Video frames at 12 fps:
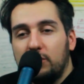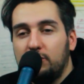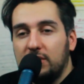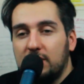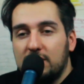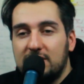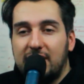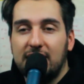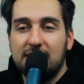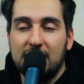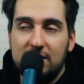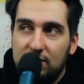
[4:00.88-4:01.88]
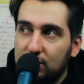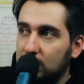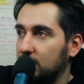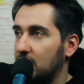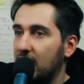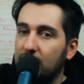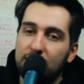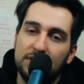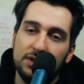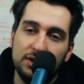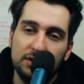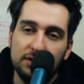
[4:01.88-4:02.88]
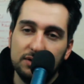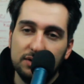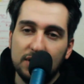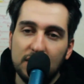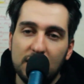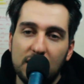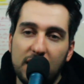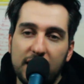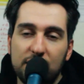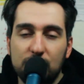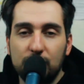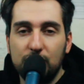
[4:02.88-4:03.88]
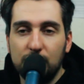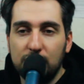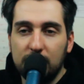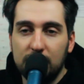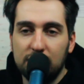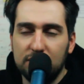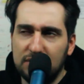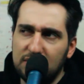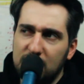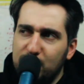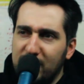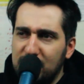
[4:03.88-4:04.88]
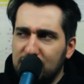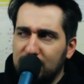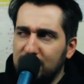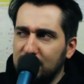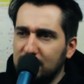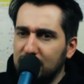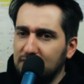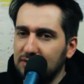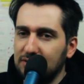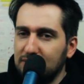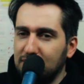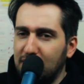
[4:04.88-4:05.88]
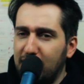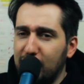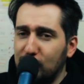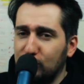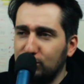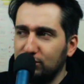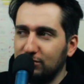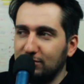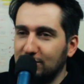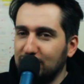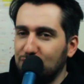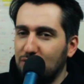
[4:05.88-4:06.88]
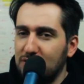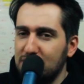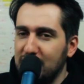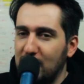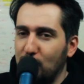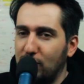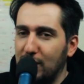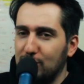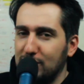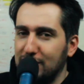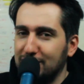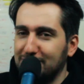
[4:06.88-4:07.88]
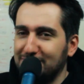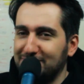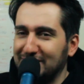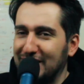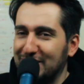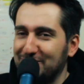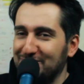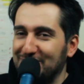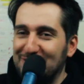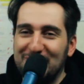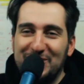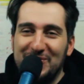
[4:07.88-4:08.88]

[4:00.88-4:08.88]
be successful in everything like you're doing in the special field. I hope you understand what I mean yeah so